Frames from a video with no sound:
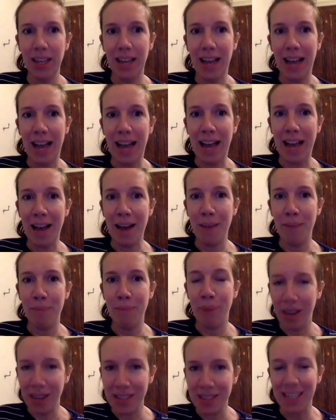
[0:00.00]
Uh,
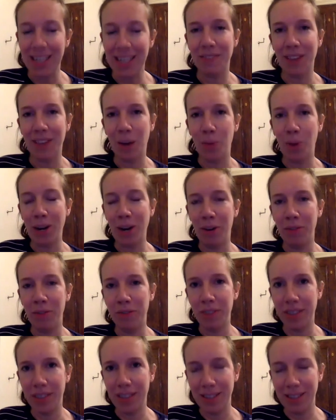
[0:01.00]
but if that went on for
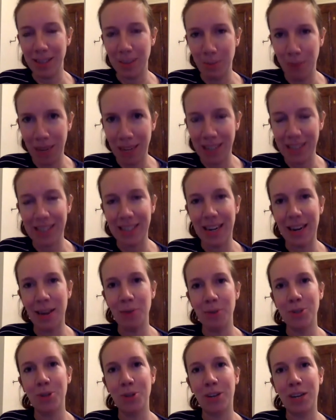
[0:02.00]
30 minutes and they were
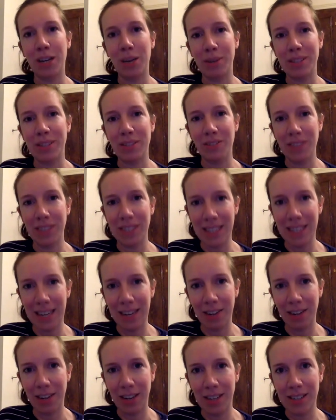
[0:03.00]
talking about something
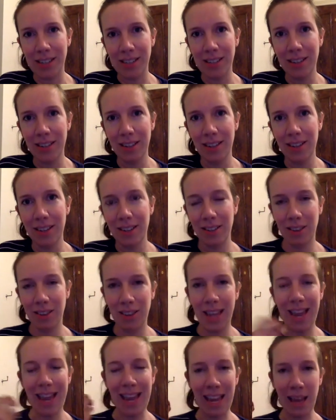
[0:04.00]
serious,
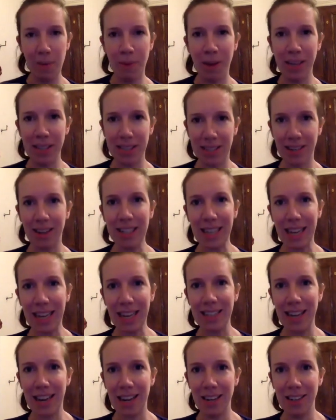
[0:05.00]
the ear might start to get
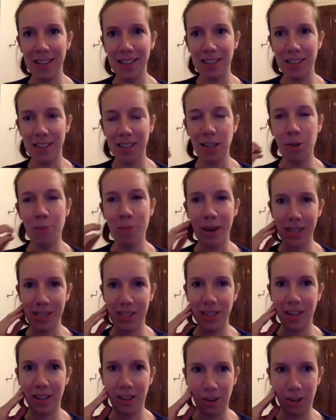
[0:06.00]
tired and you might
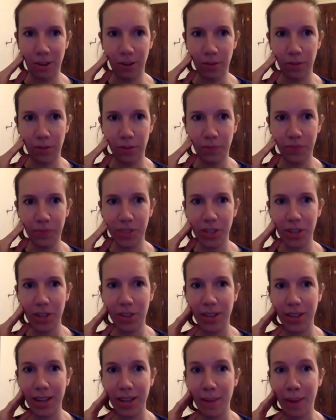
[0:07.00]
turn off. So
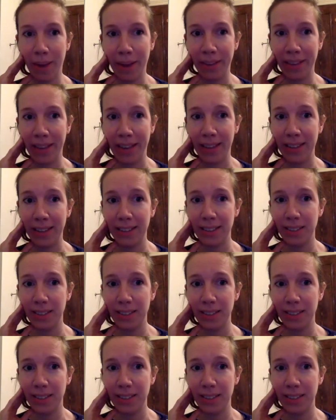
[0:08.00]
think about that